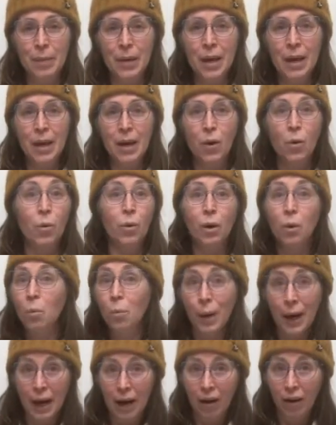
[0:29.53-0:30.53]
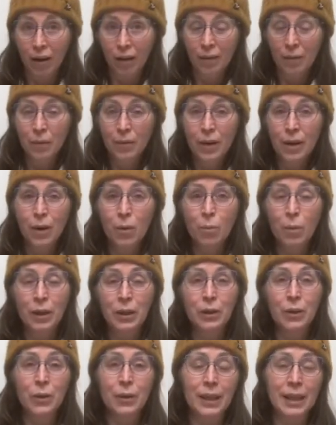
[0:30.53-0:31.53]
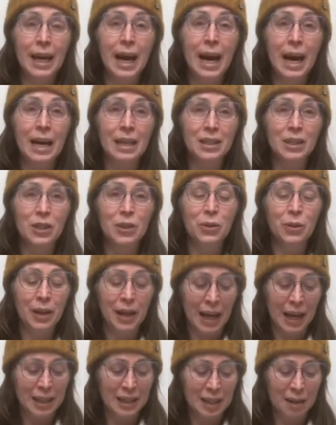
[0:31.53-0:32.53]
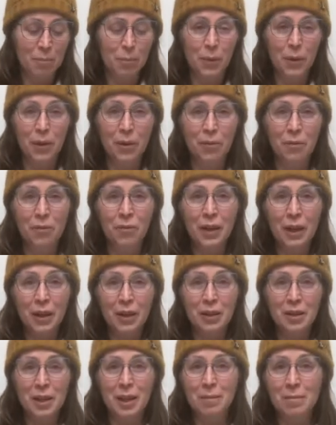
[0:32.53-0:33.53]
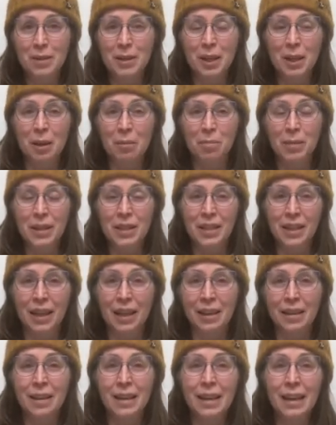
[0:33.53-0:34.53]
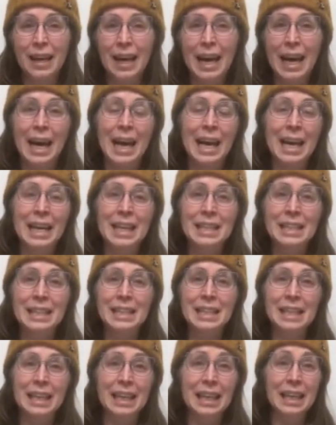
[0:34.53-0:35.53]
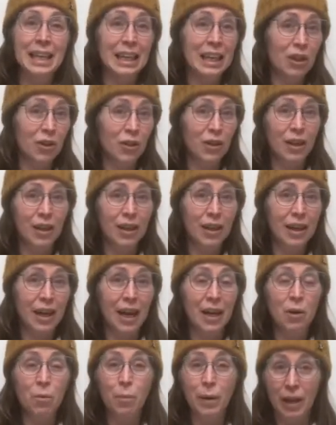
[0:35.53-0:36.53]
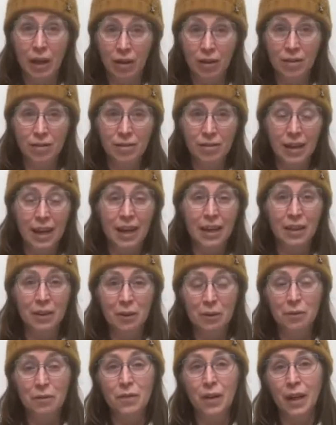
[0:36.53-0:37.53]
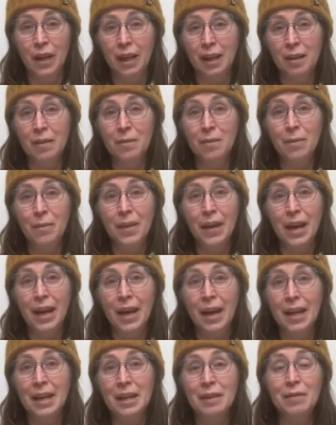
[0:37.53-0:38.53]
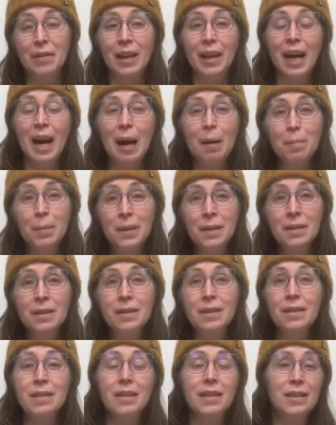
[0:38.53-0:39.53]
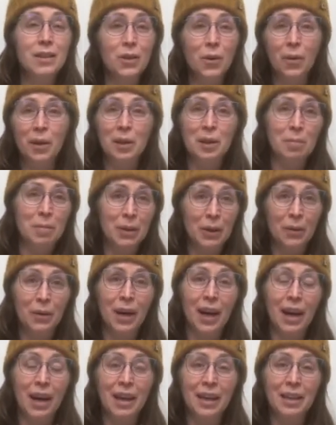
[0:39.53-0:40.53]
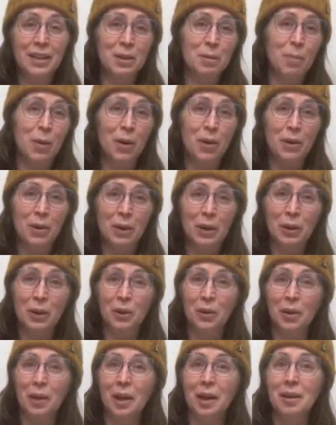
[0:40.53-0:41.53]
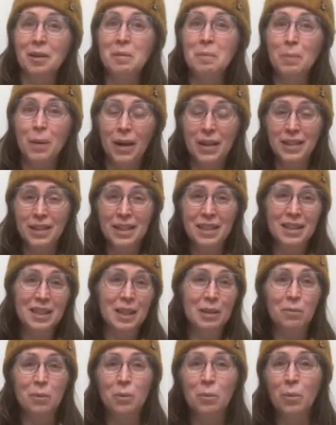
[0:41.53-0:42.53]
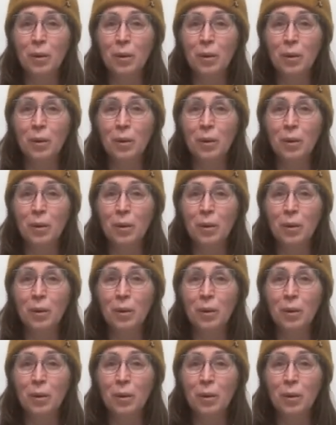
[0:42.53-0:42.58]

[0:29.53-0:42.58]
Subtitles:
or aware when you go to cast, you can end up with fingertips that are missing, and it can look kind of weird and a little funny. And if that happens, it's going to be okay. It's part of the learning process and we'll work